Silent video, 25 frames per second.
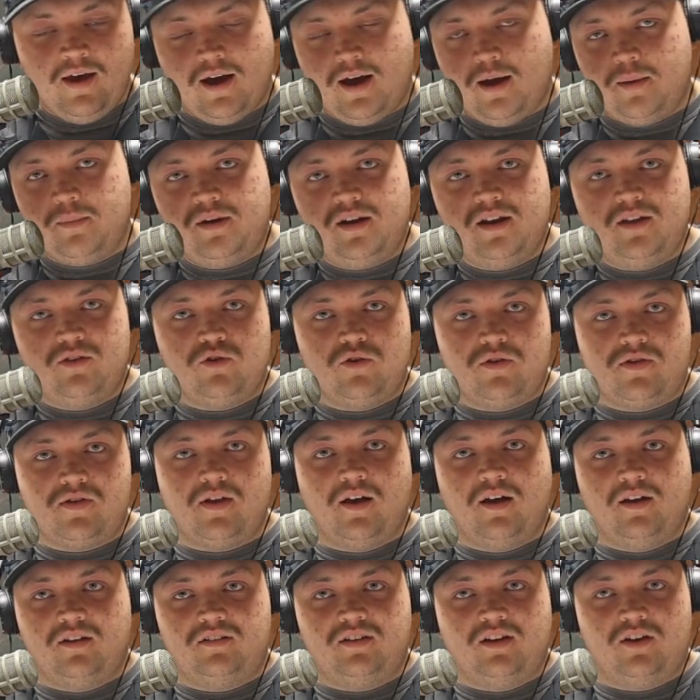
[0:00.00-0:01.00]
I mean,
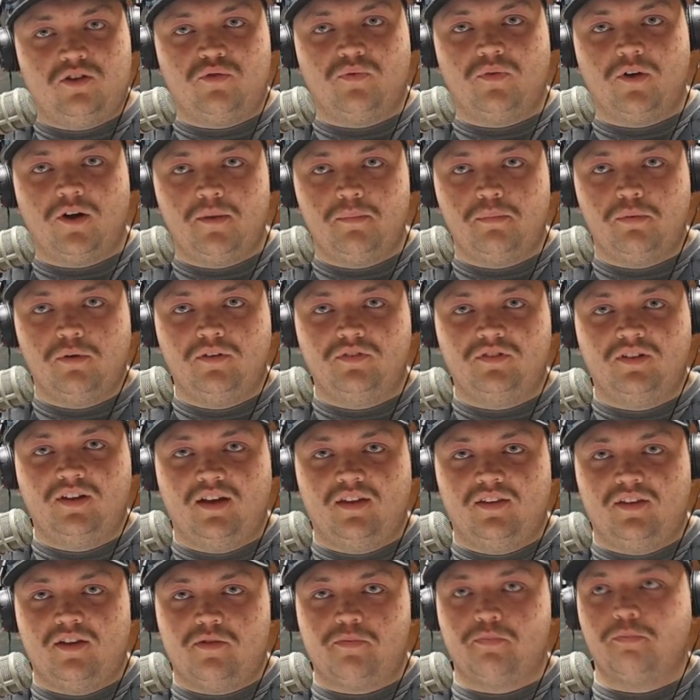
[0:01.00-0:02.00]
I'll touch very briefly
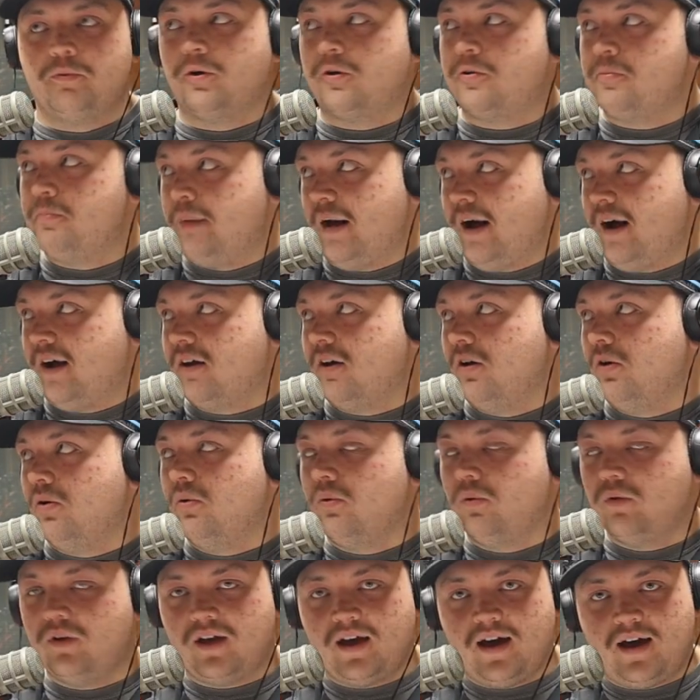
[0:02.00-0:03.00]
on this. Brooks Bacco.
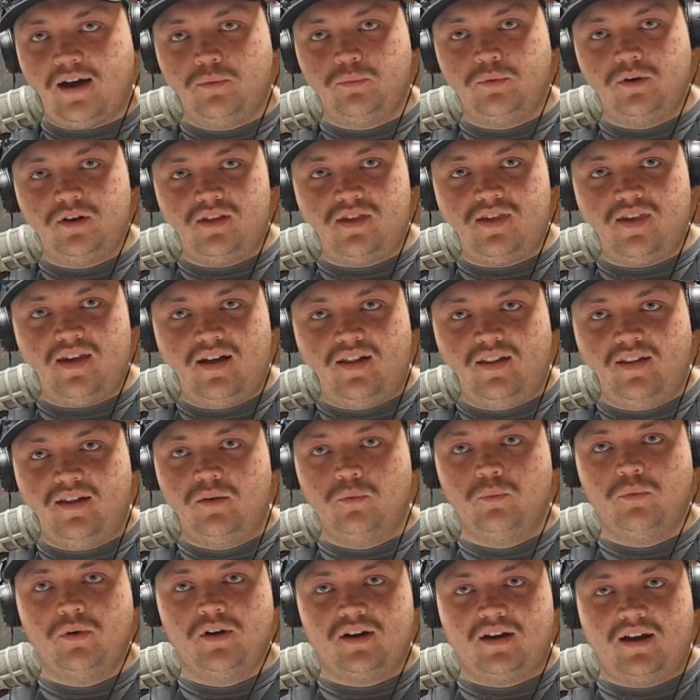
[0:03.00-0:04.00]
God, what a
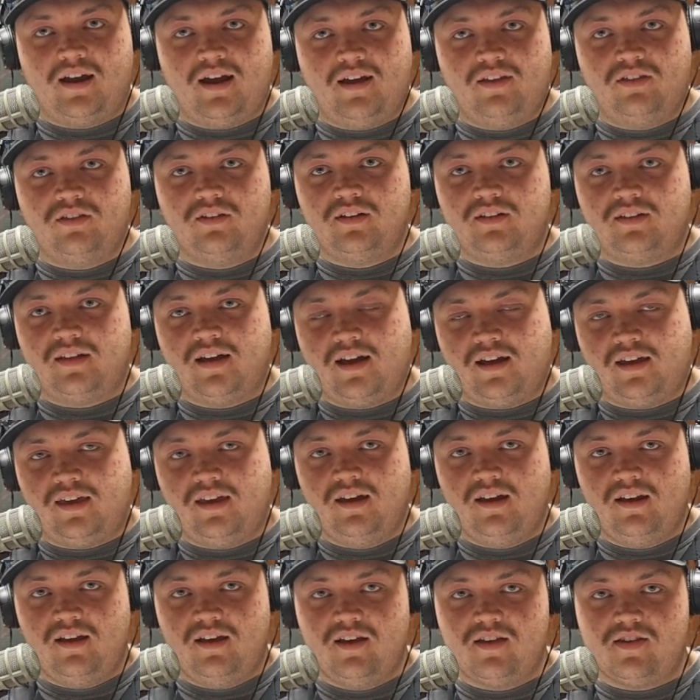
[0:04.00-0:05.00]
talent. What an athlete that
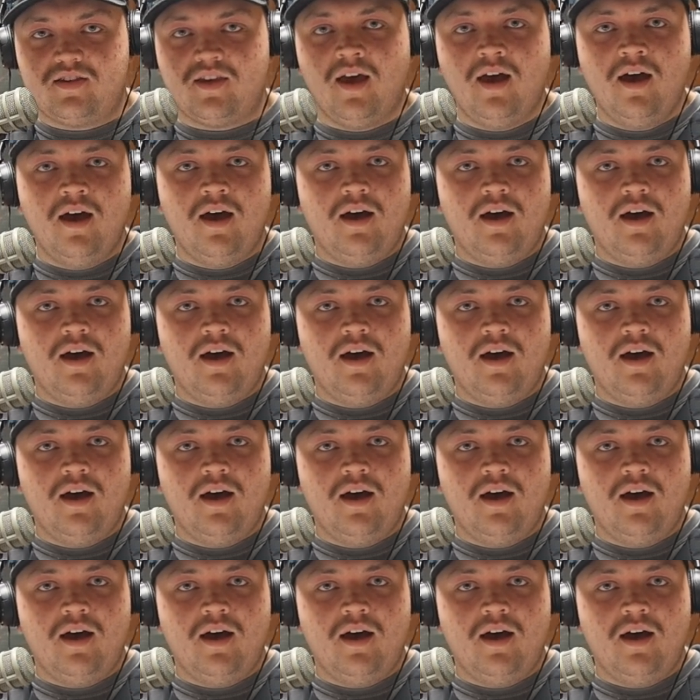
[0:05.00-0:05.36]
kid is.